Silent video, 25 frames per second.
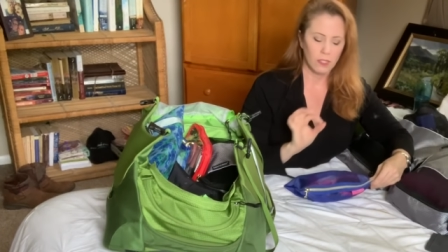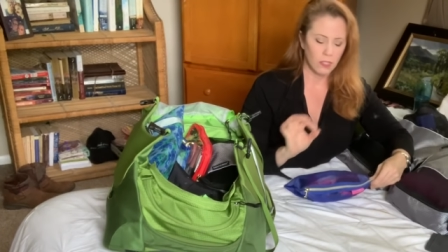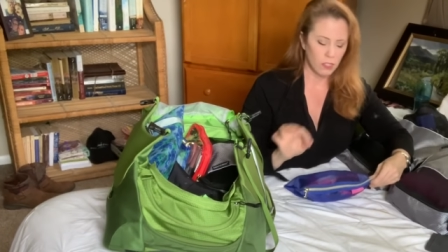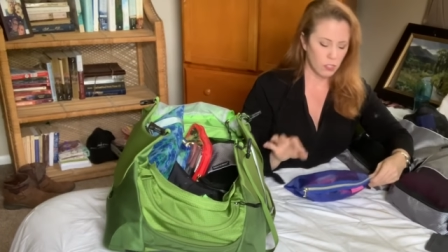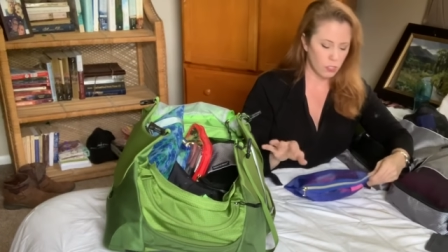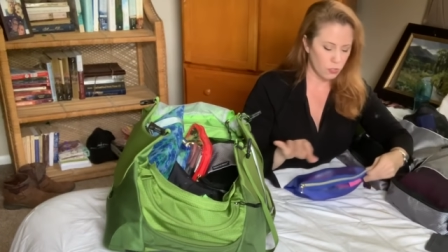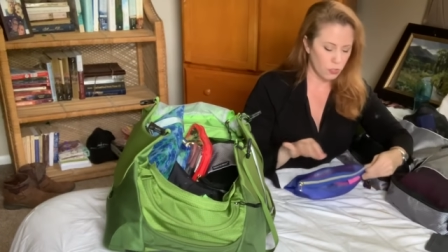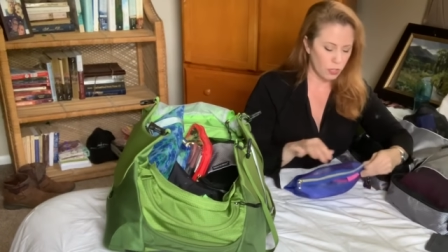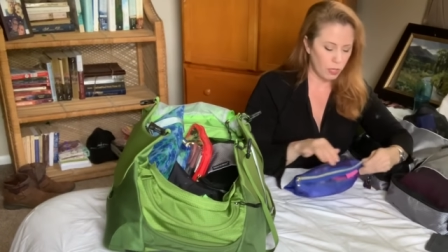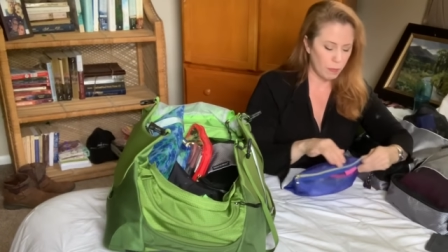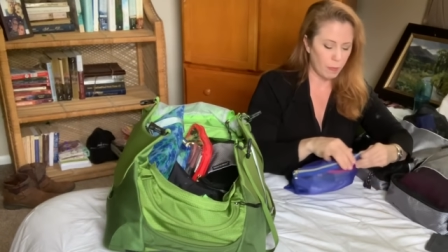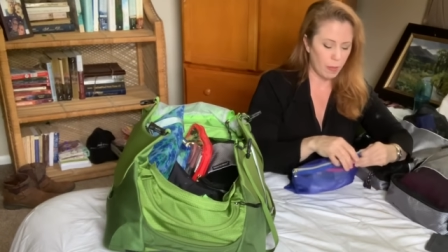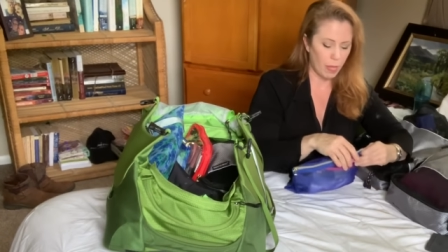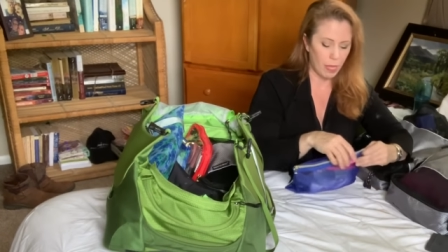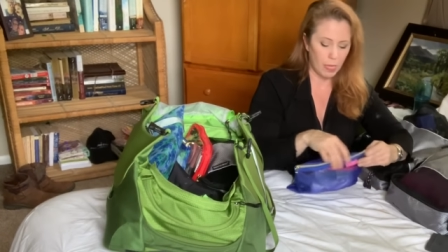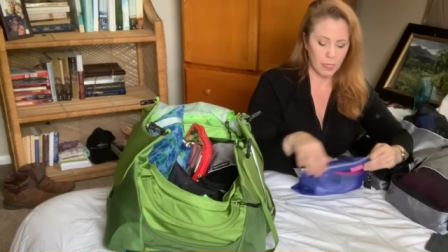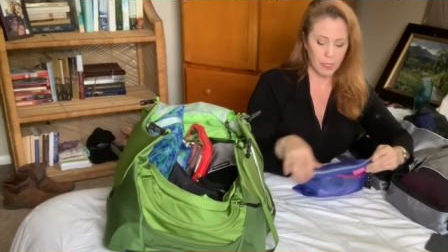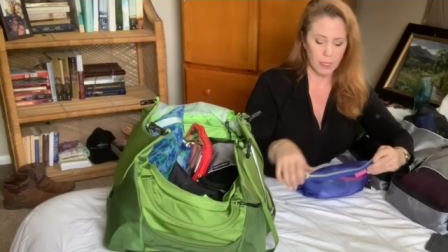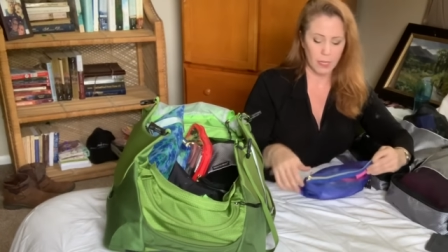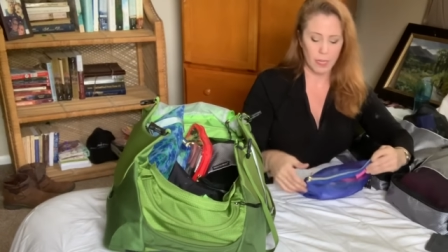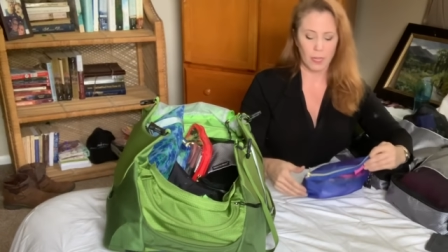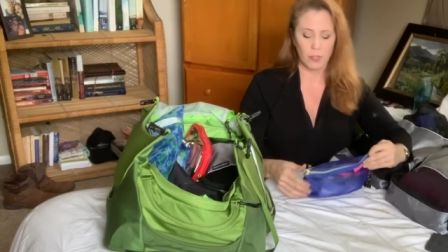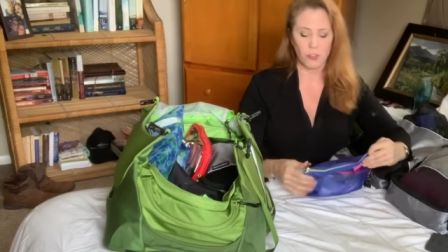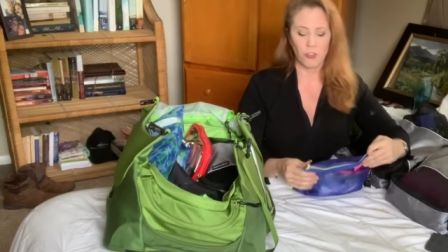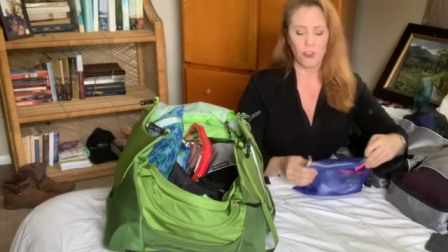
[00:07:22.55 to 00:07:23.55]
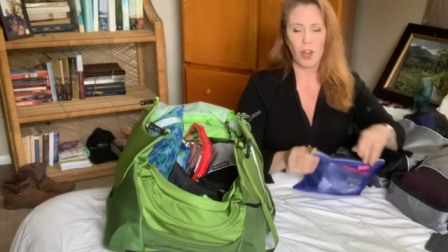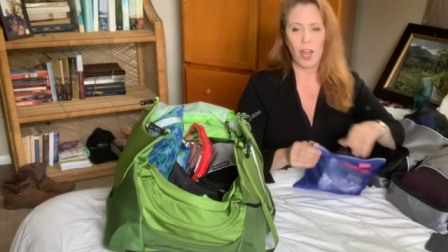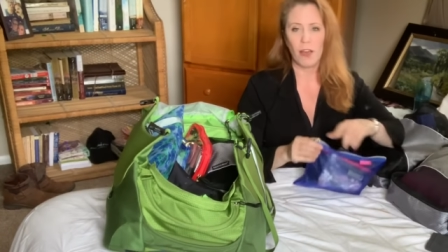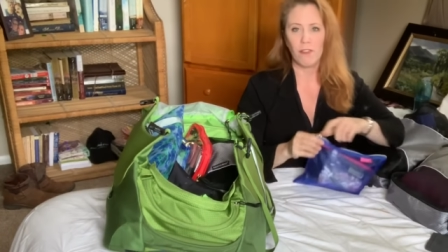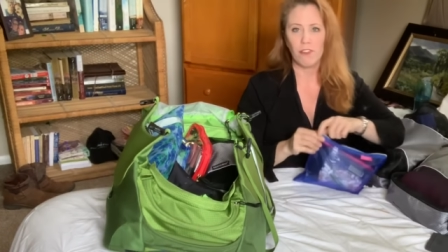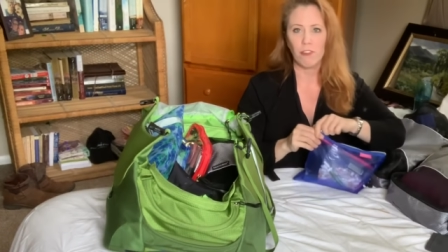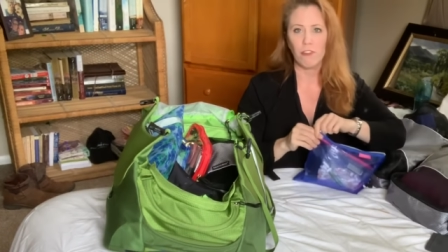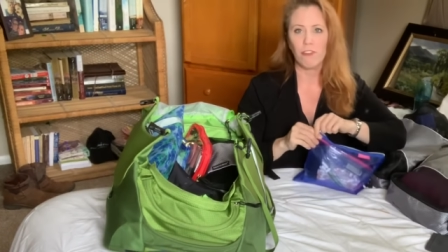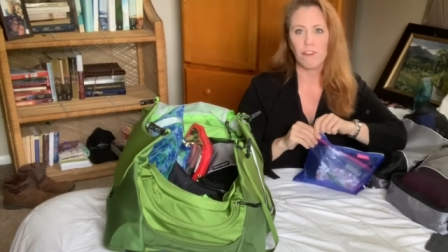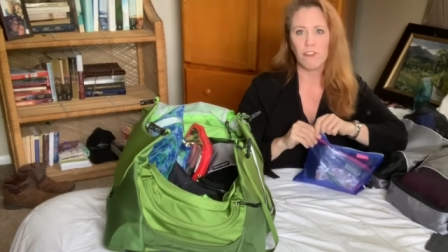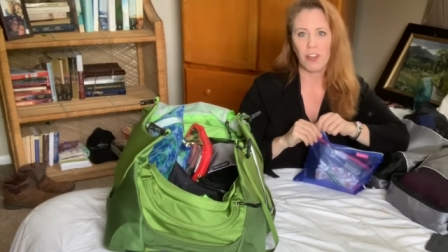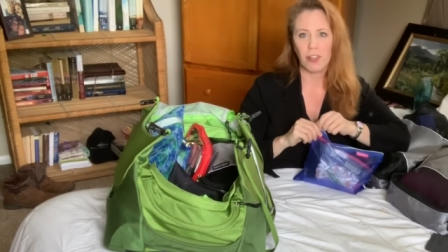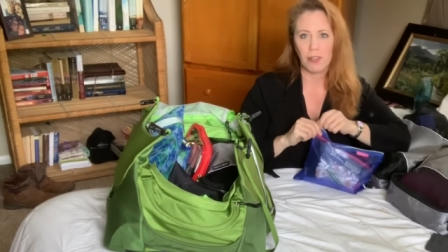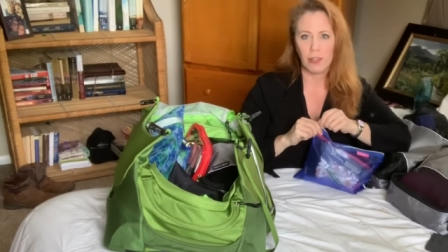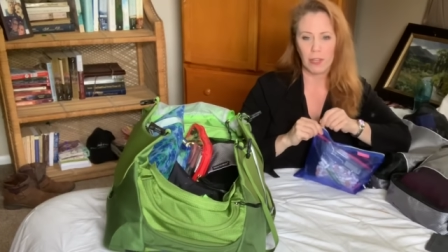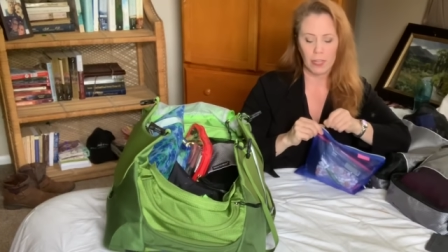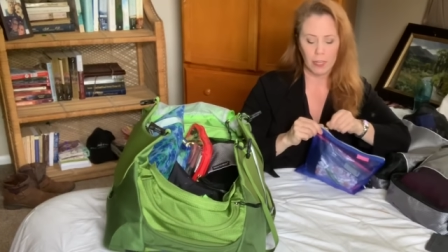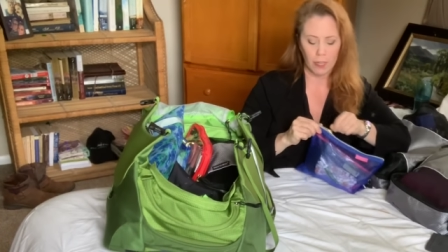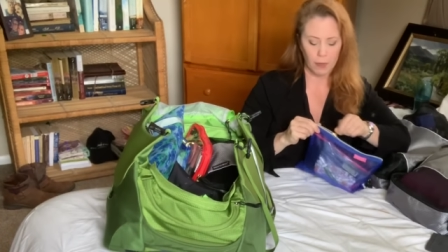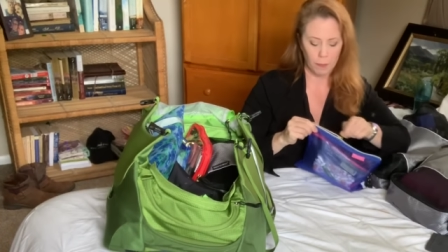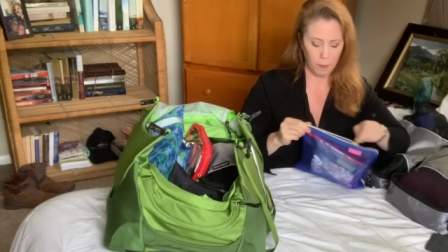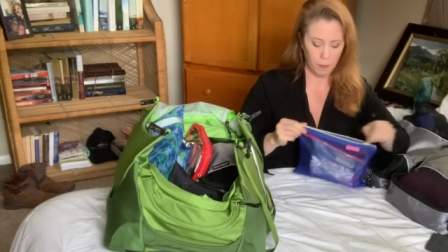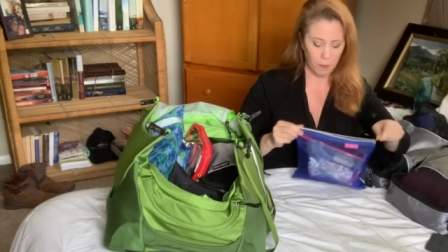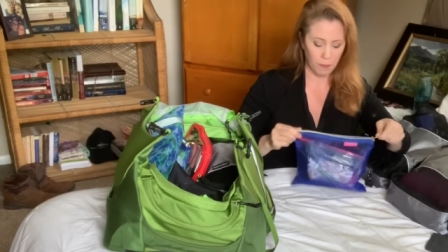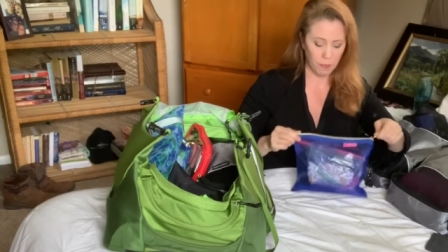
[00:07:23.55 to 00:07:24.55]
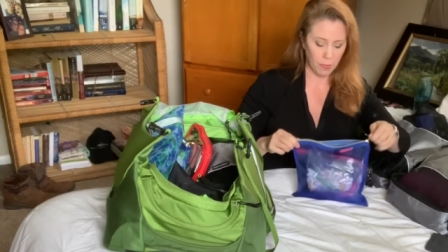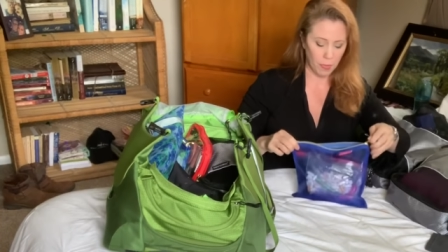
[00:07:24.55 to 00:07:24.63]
streamlined and travel-friendly.